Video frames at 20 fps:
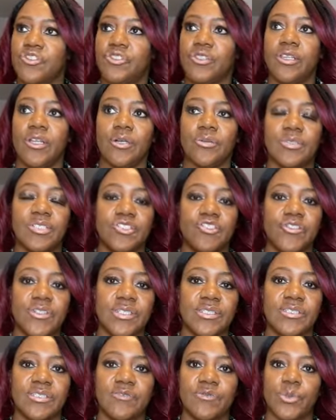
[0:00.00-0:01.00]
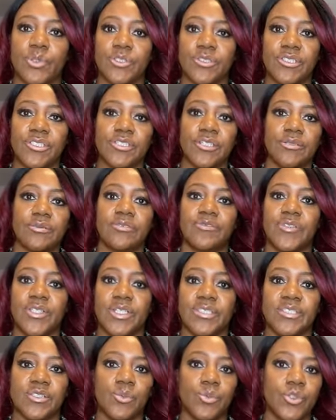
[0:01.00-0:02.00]
loads of drinks of water, goes for
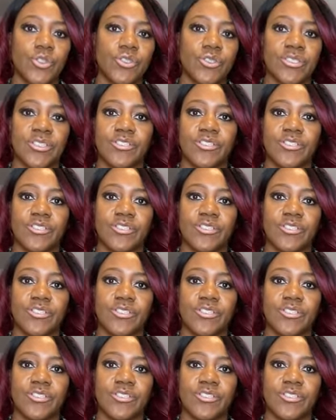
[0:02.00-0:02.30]
lots of walks